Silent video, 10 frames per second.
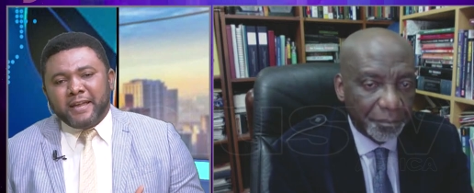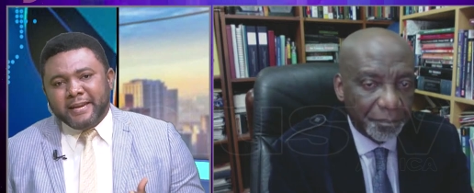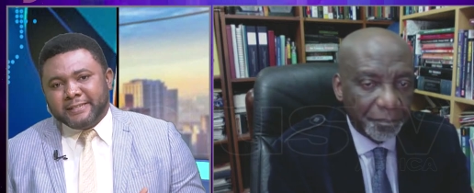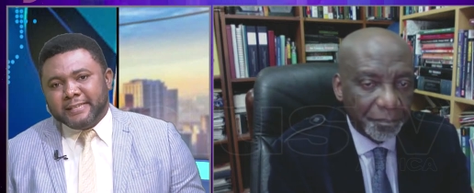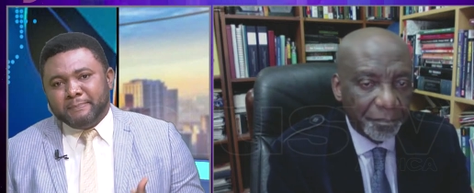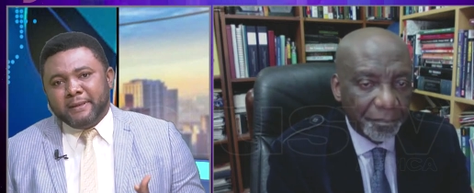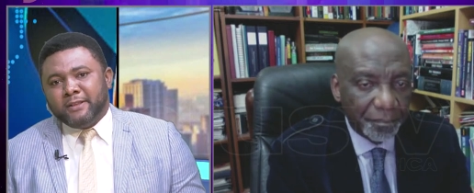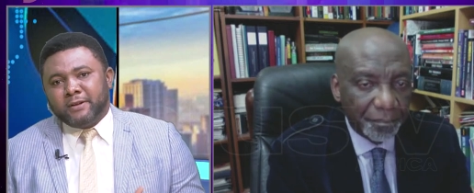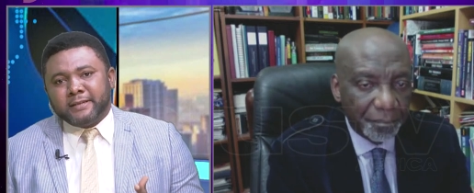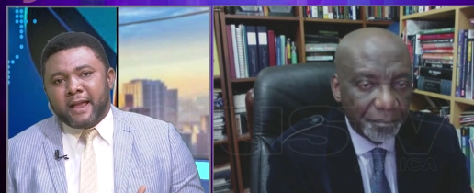Speaker 1: 18
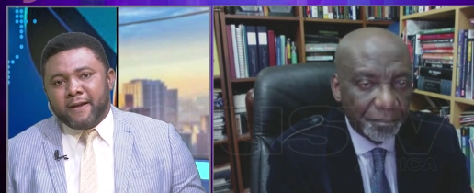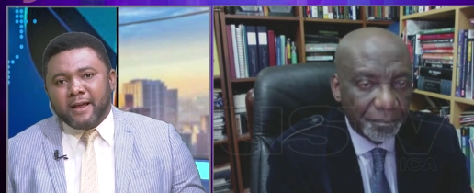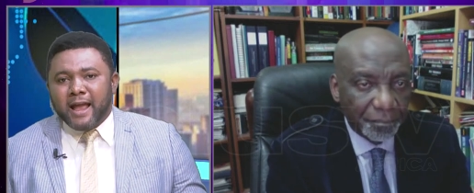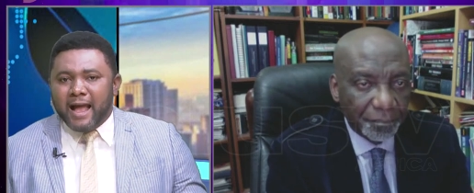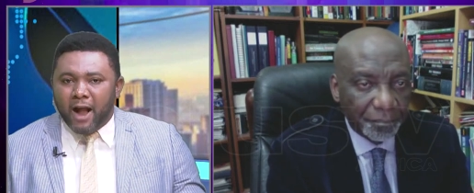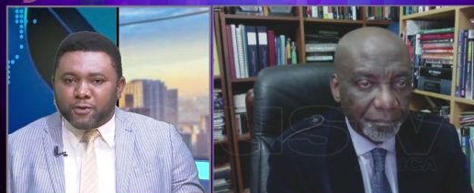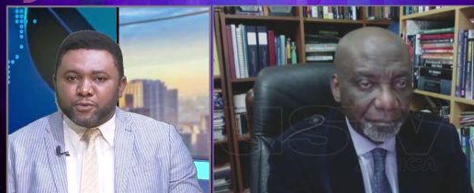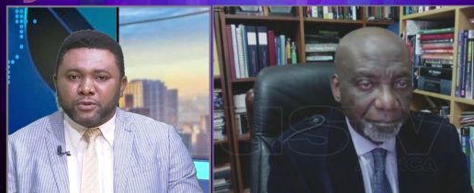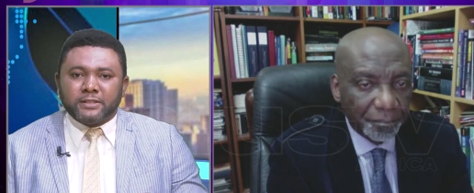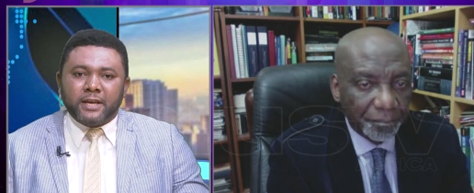billion naira
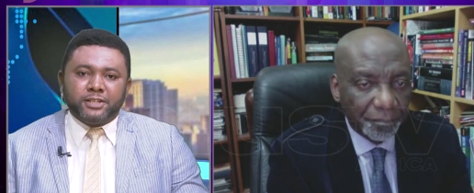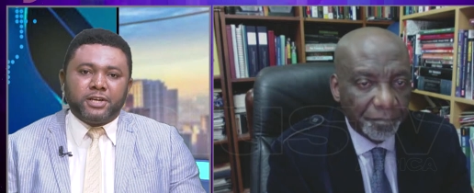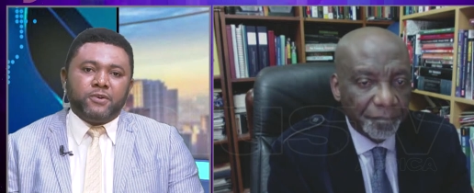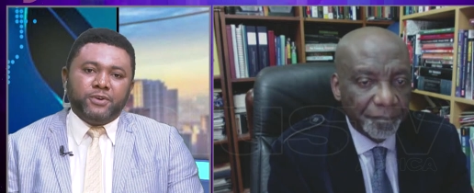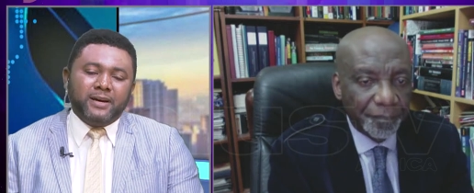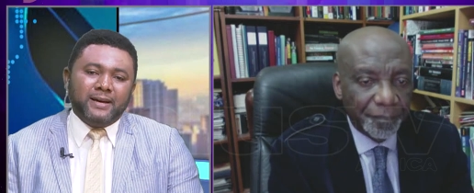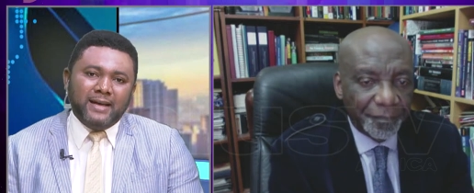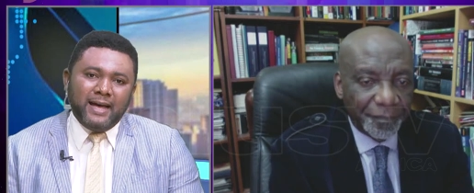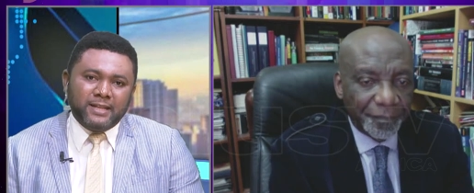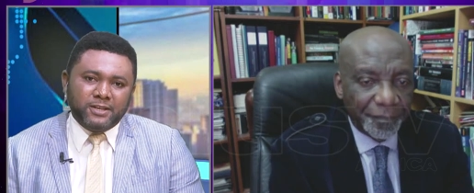across Nigeria
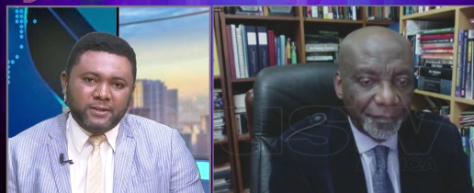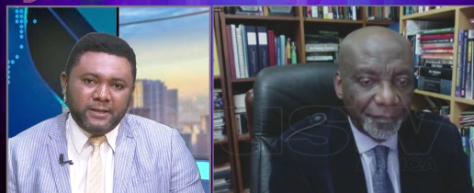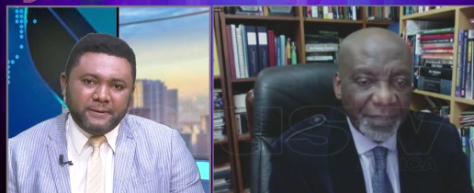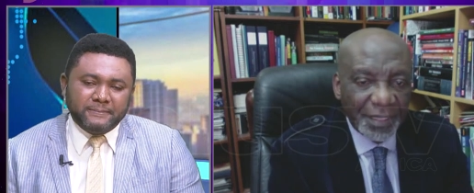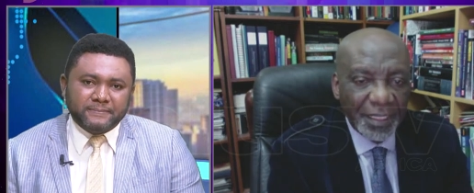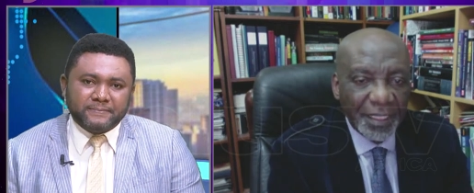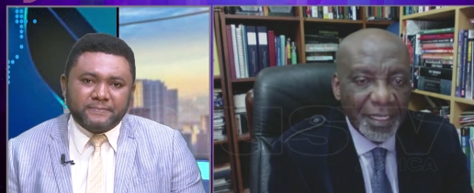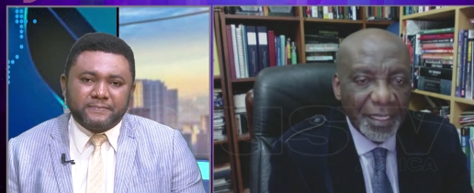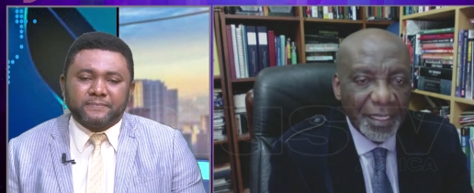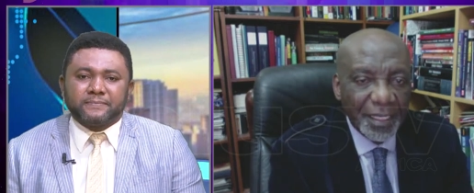annually?
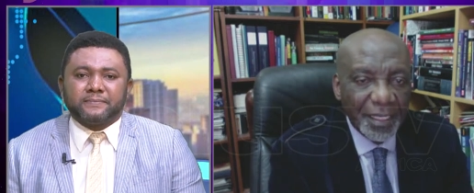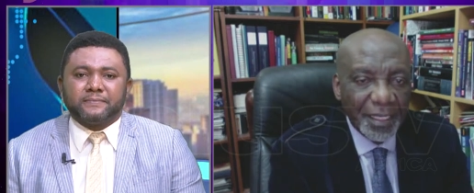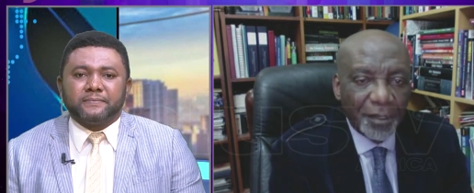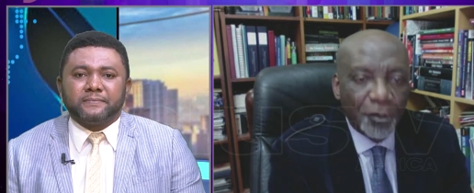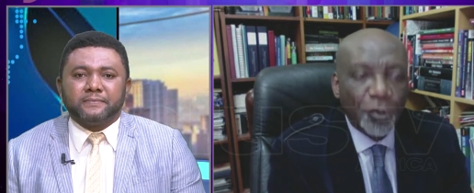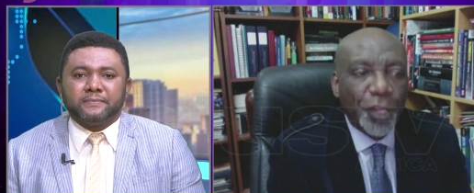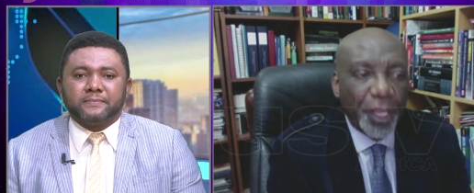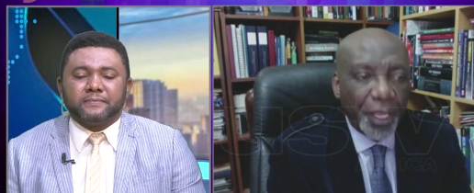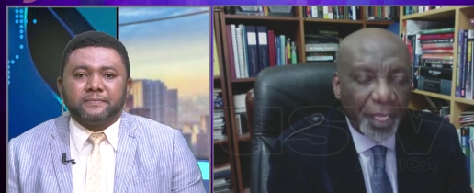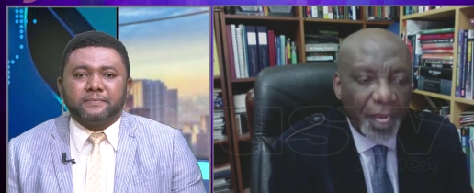
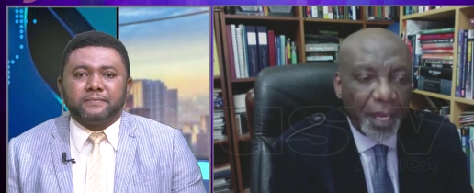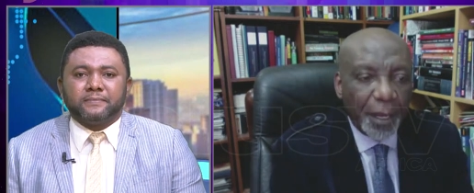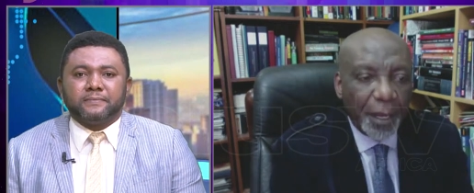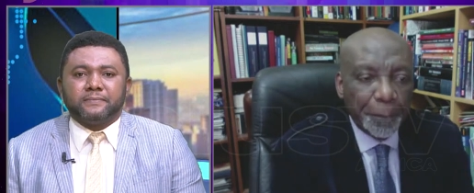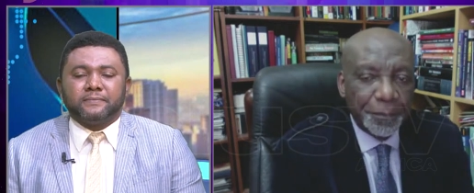
Speaker 2: Okay, um,